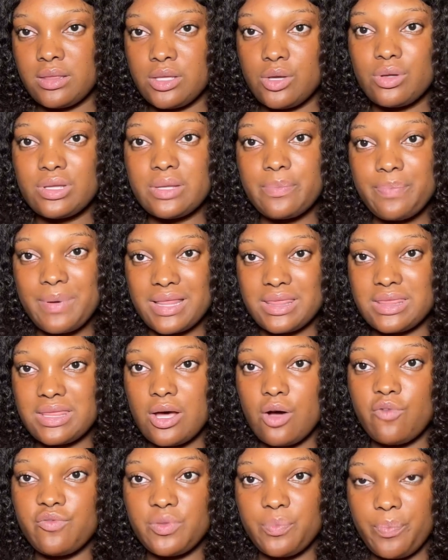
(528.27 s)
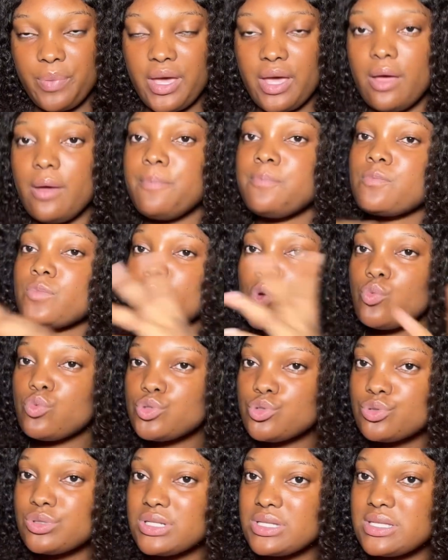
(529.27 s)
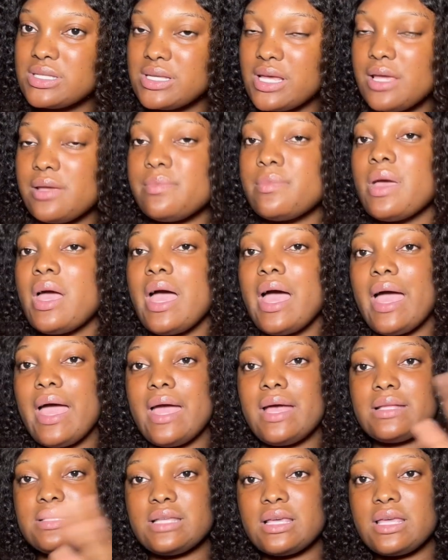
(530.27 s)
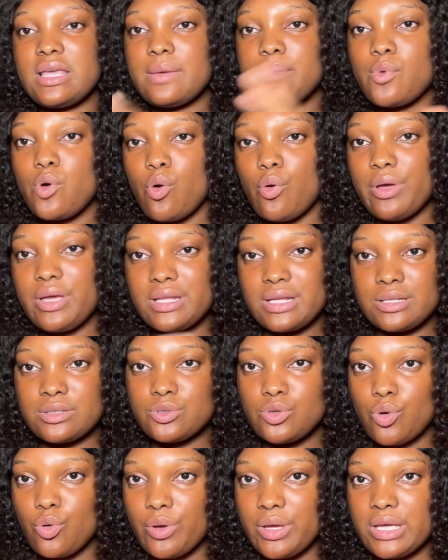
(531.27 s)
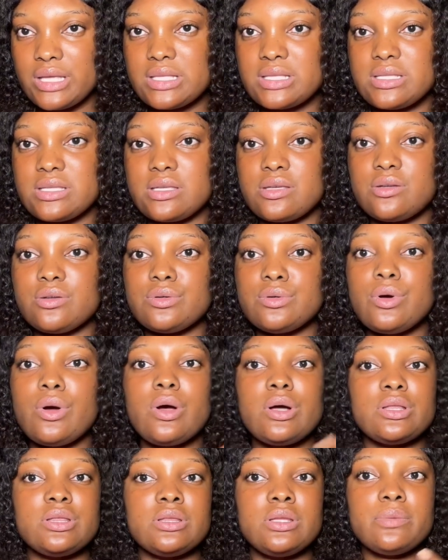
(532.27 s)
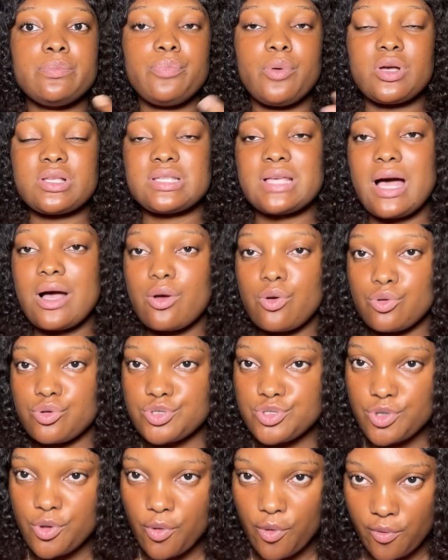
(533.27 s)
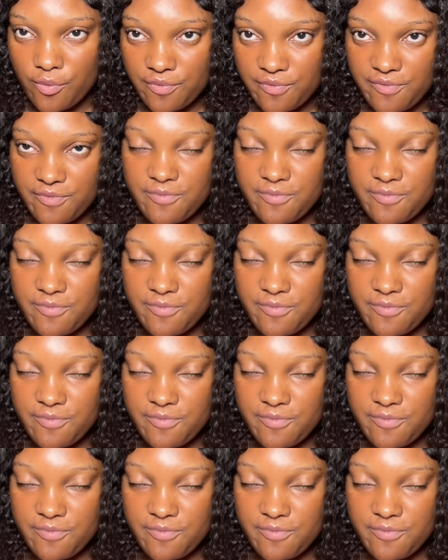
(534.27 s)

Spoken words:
other partner of the pair will do the same, and they keep going and going till the buzzer goes off.